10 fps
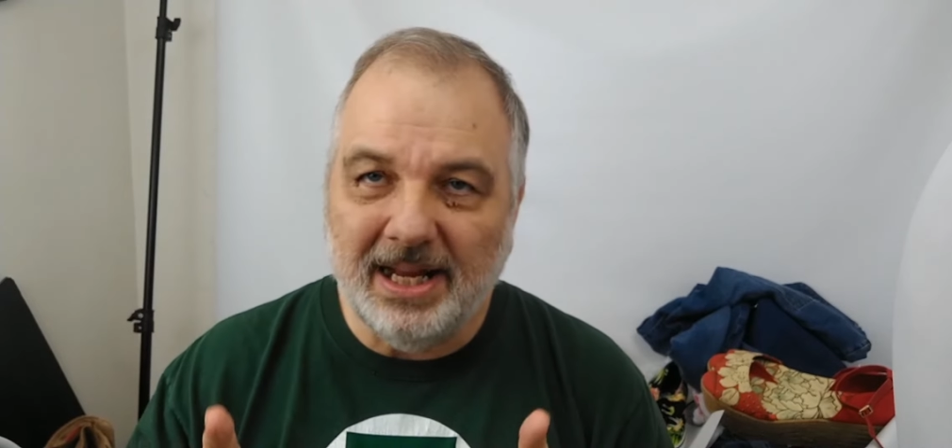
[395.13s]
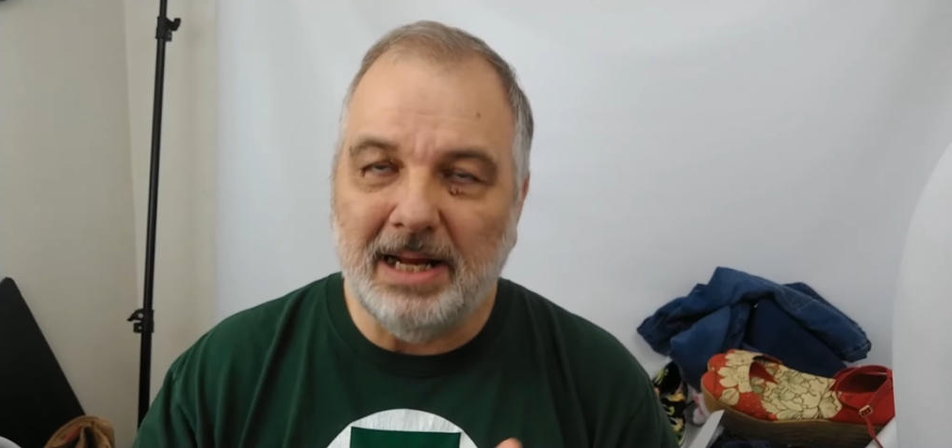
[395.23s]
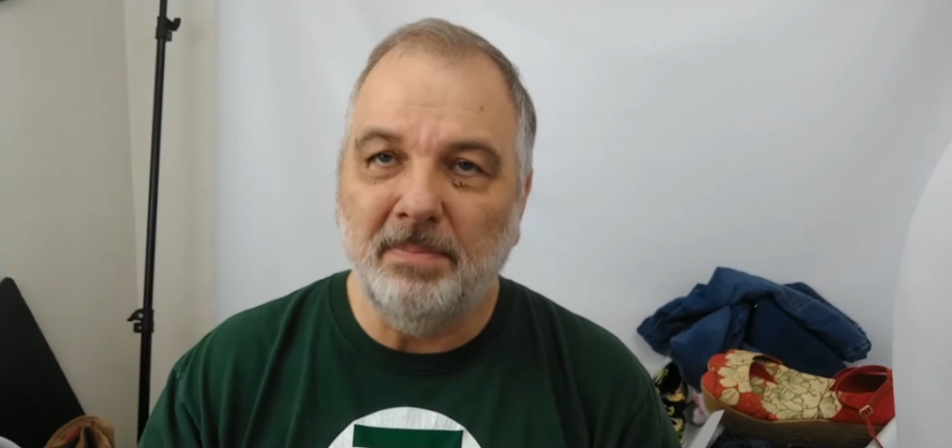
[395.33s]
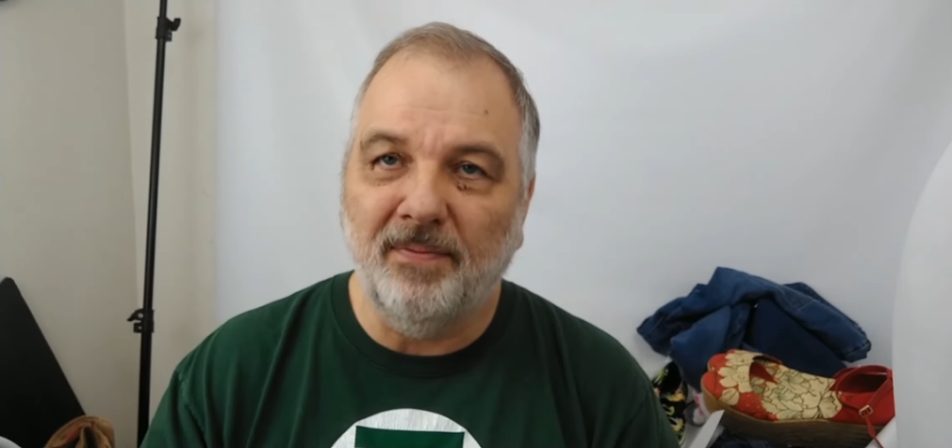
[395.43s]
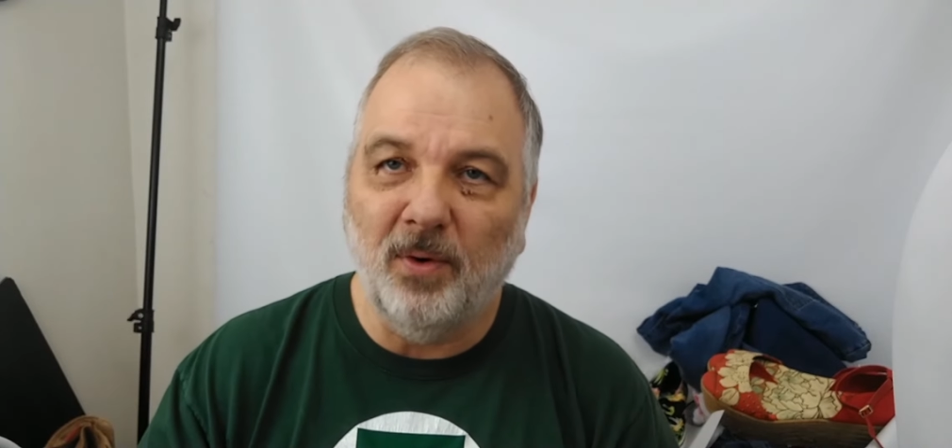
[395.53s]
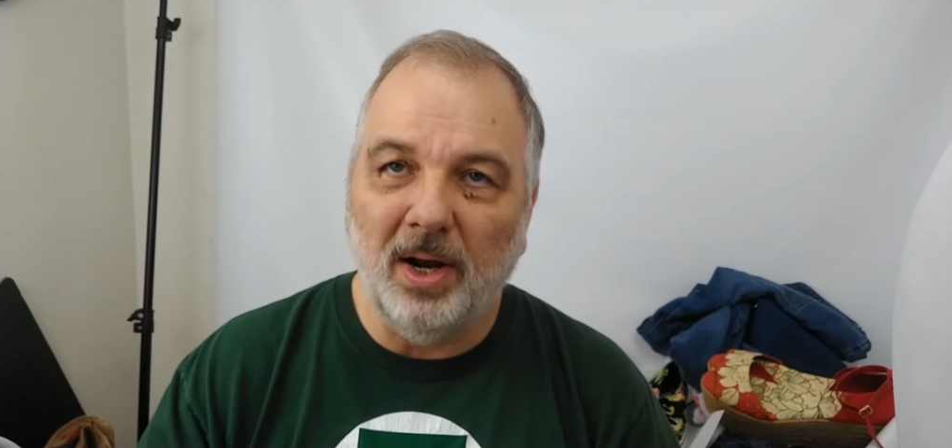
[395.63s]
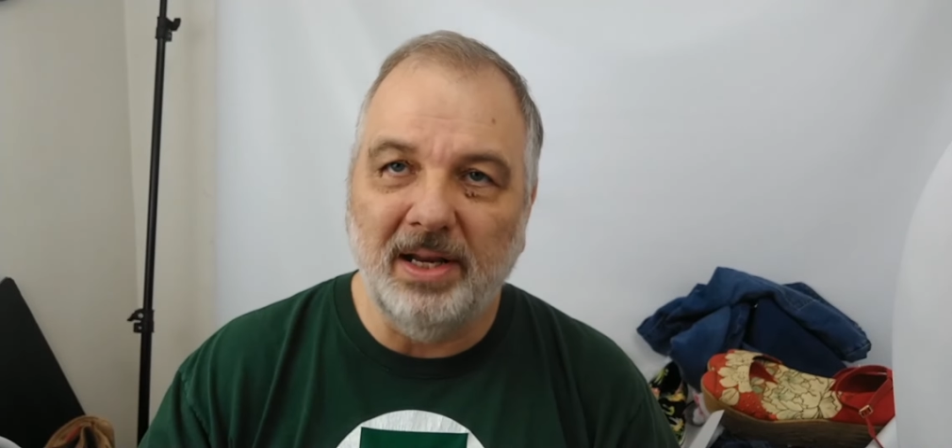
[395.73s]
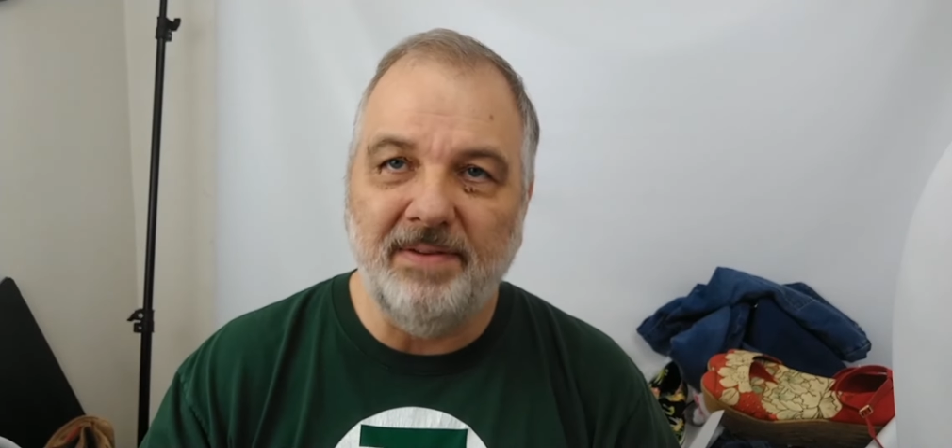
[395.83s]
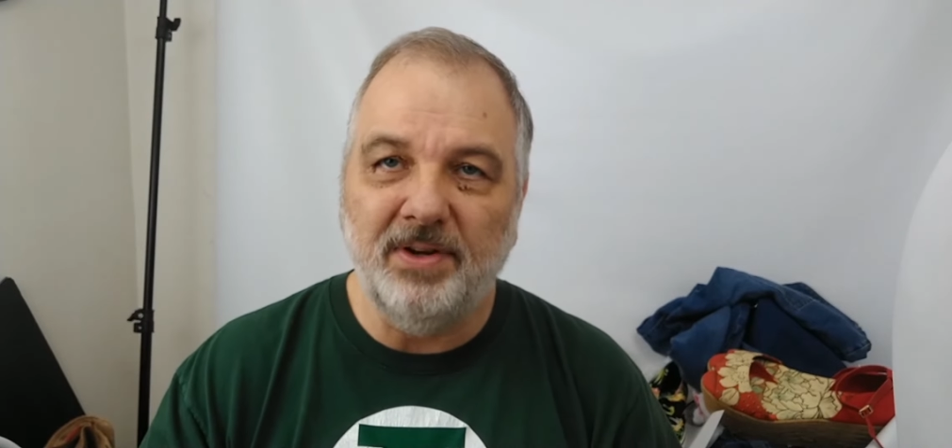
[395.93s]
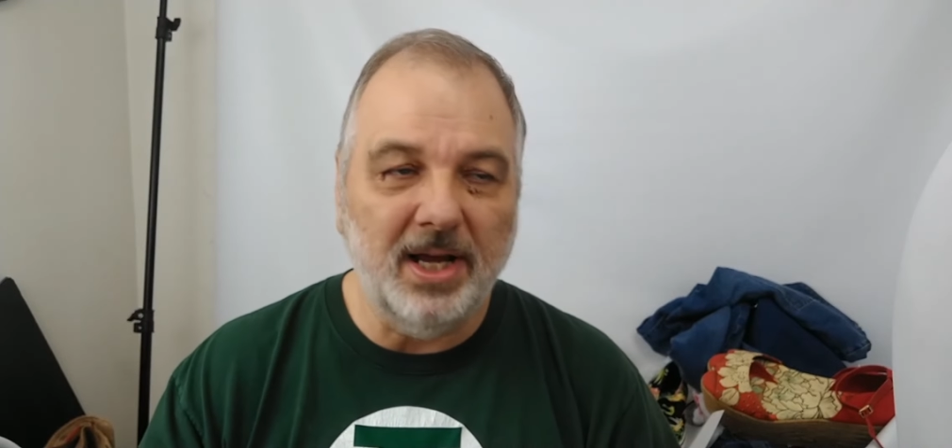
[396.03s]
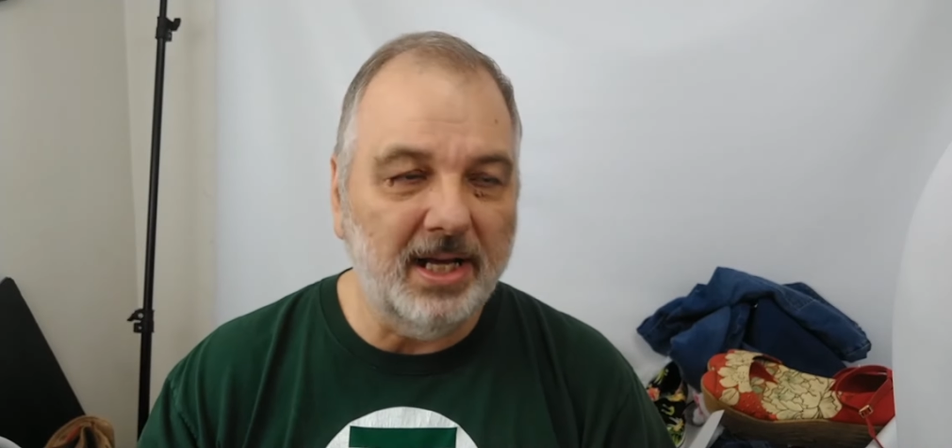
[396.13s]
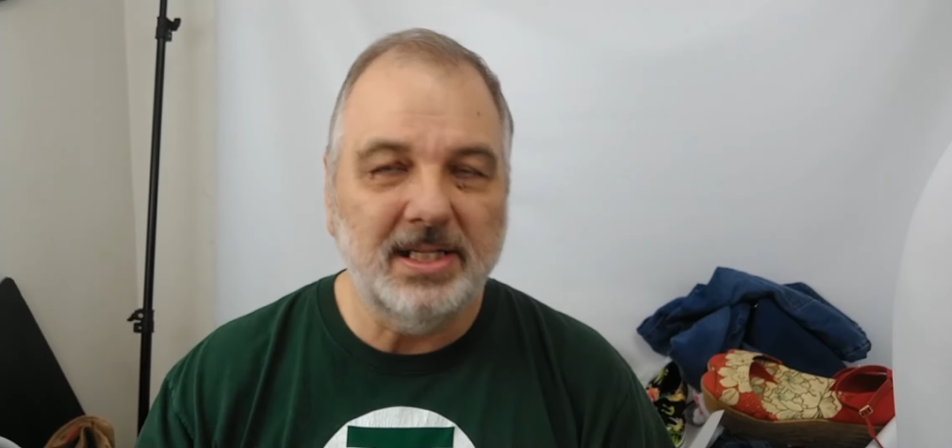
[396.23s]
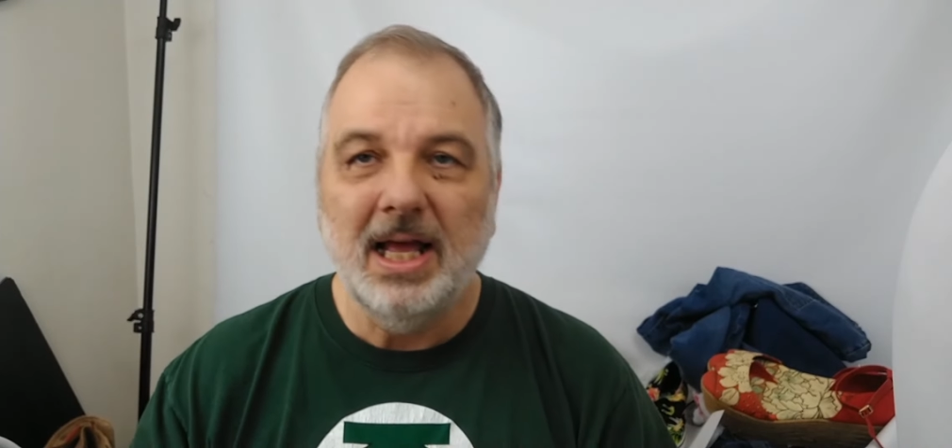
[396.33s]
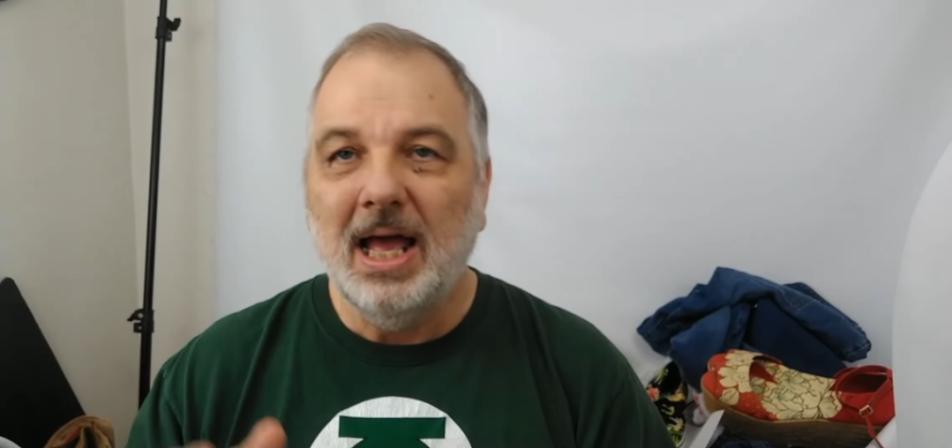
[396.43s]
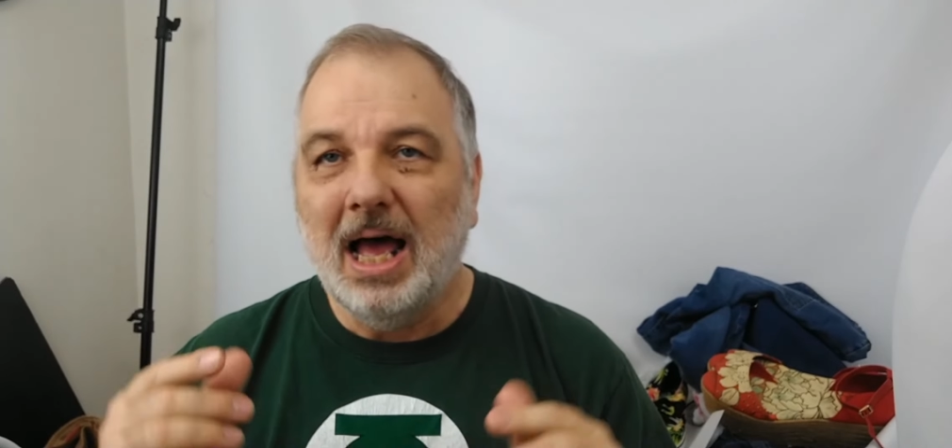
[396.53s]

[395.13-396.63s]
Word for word: thing before I leave you guys,